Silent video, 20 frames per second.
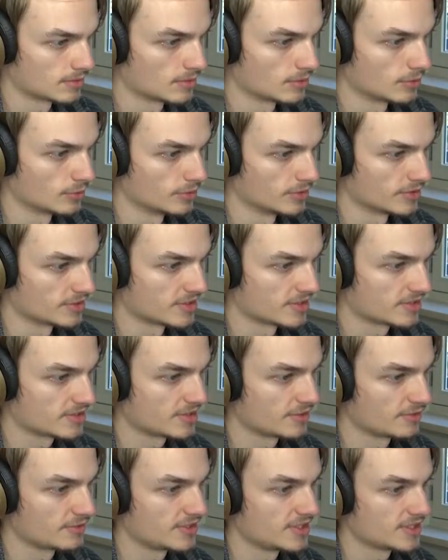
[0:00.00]
Oh,
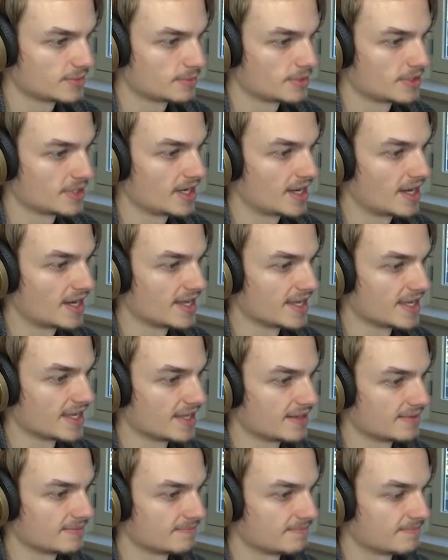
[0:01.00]
sensitivity is pretty high
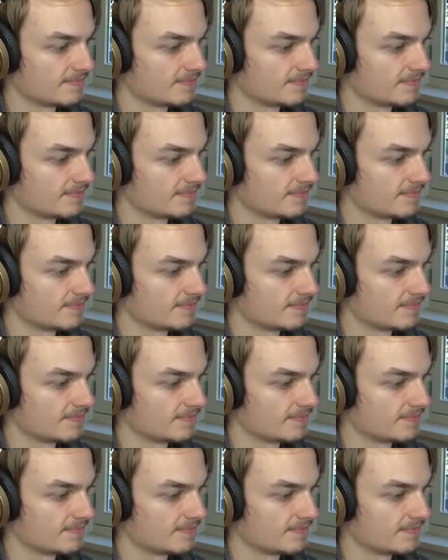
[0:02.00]
again.